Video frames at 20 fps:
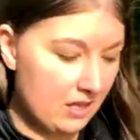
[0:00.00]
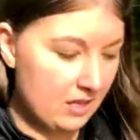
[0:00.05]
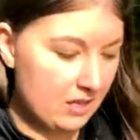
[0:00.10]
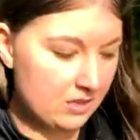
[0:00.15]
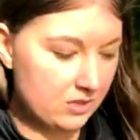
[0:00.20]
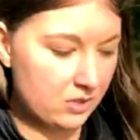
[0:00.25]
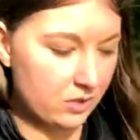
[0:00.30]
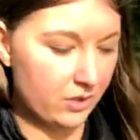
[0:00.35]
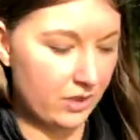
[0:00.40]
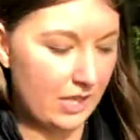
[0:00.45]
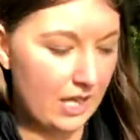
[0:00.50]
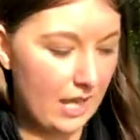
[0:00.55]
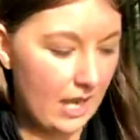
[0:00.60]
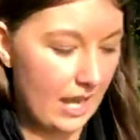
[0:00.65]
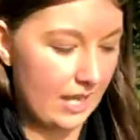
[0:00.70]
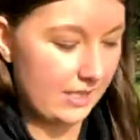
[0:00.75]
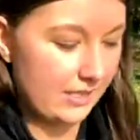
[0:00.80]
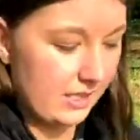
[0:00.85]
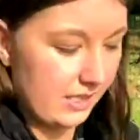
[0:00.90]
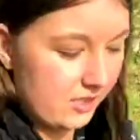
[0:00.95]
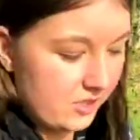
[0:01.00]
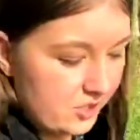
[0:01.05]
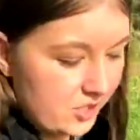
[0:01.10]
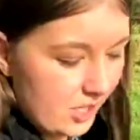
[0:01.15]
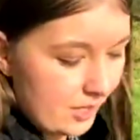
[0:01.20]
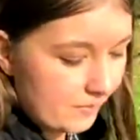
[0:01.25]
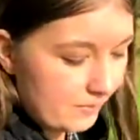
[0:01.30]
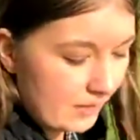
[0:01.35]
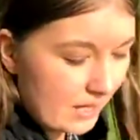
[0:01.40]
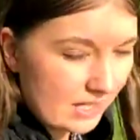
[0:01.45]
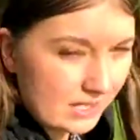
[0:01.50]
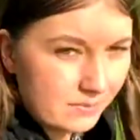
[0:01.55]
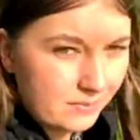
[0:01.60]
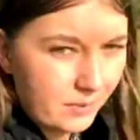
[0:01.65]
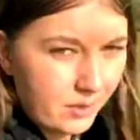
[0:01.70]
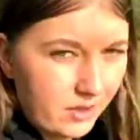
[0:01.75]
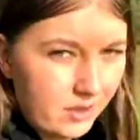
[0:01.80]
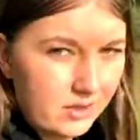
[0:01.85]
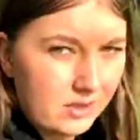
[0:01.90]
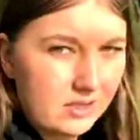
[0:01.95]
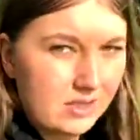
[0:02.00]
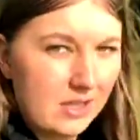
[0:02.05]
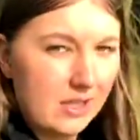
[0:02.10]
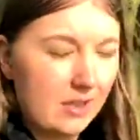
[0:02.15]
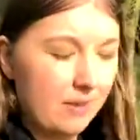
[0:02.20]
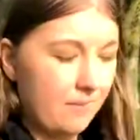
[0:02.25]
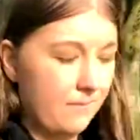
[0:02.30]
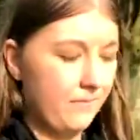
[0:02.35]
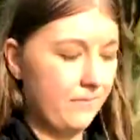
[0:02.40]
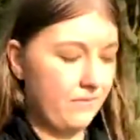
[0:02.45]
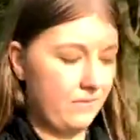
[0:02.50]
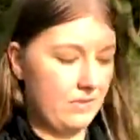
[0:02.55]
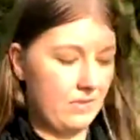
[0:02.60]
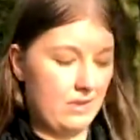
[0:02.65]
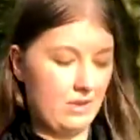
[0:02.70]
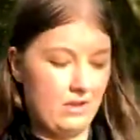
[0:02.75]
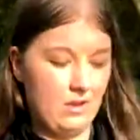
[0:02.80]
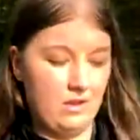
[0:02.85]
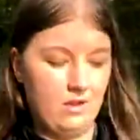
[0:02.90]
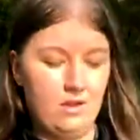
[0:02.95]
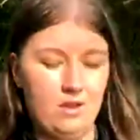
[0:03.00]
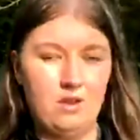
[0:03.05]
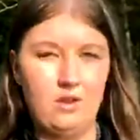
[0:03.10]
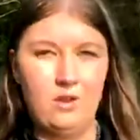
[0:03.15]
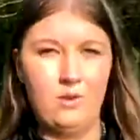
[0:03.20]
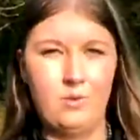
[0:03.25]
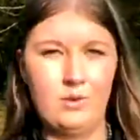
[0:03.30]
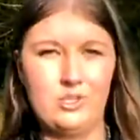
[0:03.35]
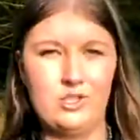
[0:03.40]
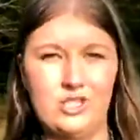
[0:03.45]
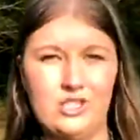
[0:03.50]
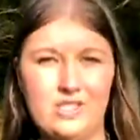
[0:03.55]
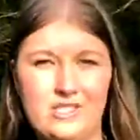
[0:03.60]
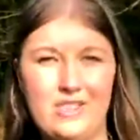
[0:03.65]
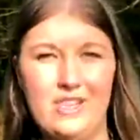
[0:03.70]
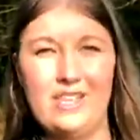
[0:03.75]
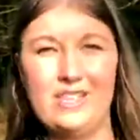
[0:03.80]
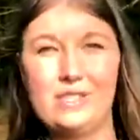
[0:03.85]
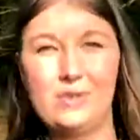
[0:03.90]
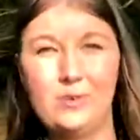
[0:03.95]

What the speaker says: So the classic shaped nest box, which is this